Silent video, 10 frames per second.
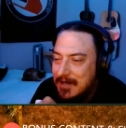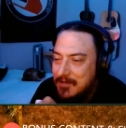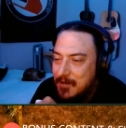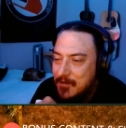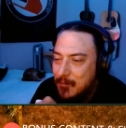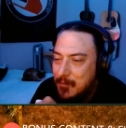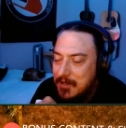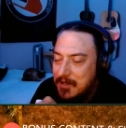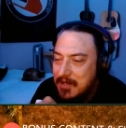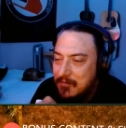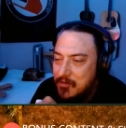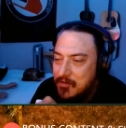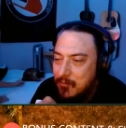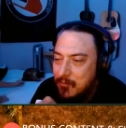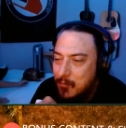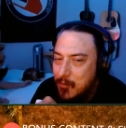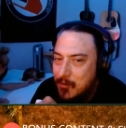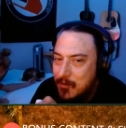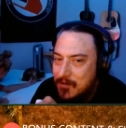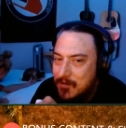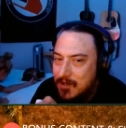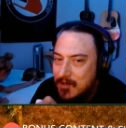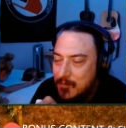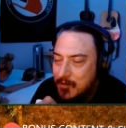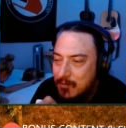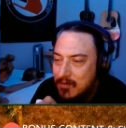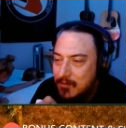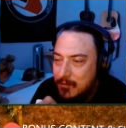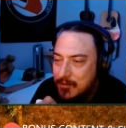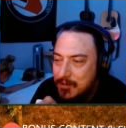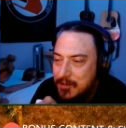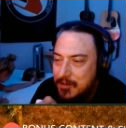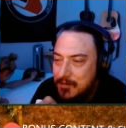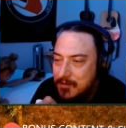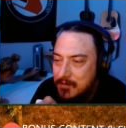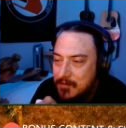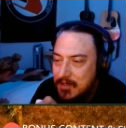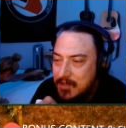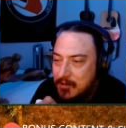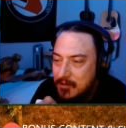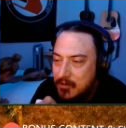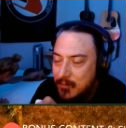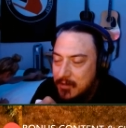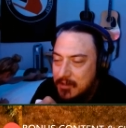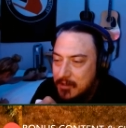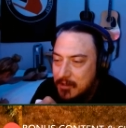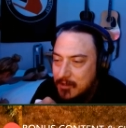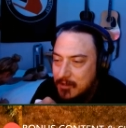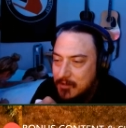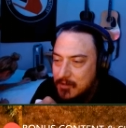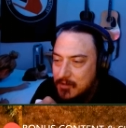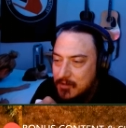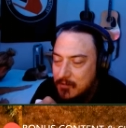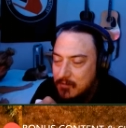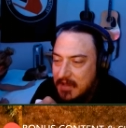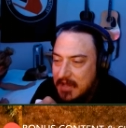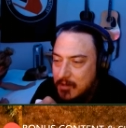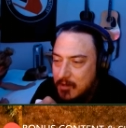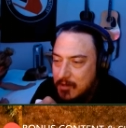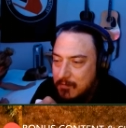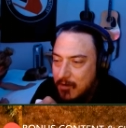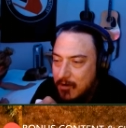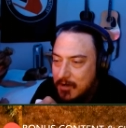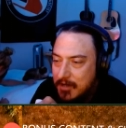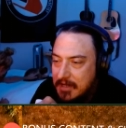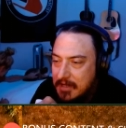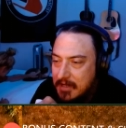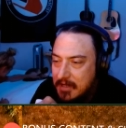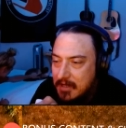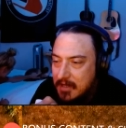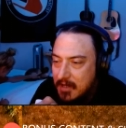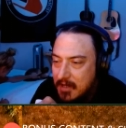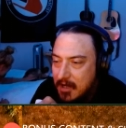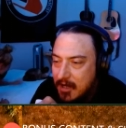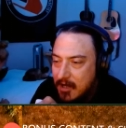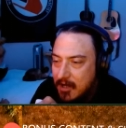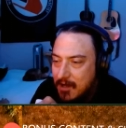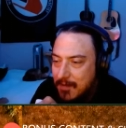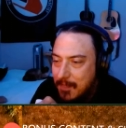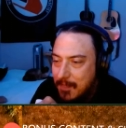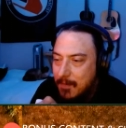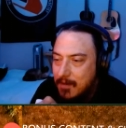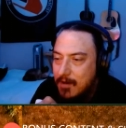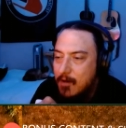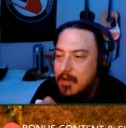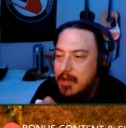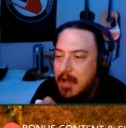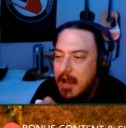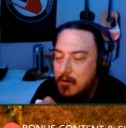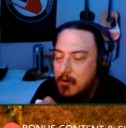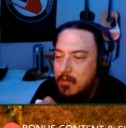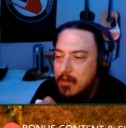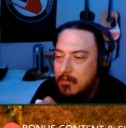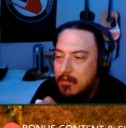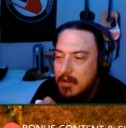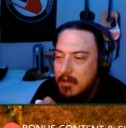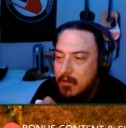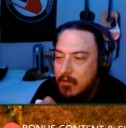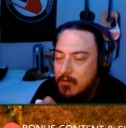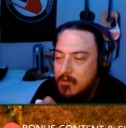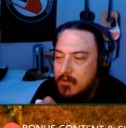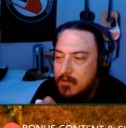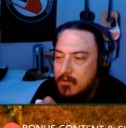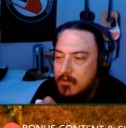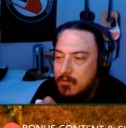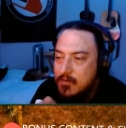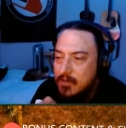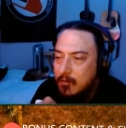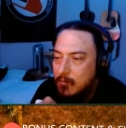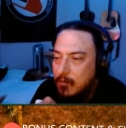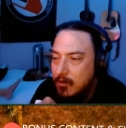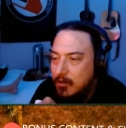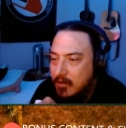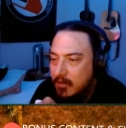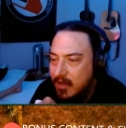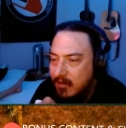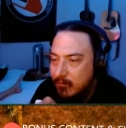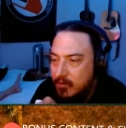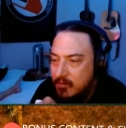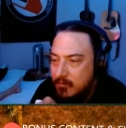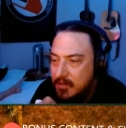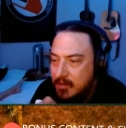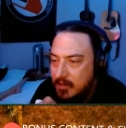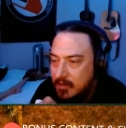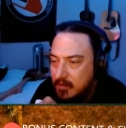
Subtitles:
States? Are we going to have a civil war? Is it going to be a revolution? 10 years, 20 years? Is there a vanguard party? Man, I don't know that there's no single party on the left which could be uh,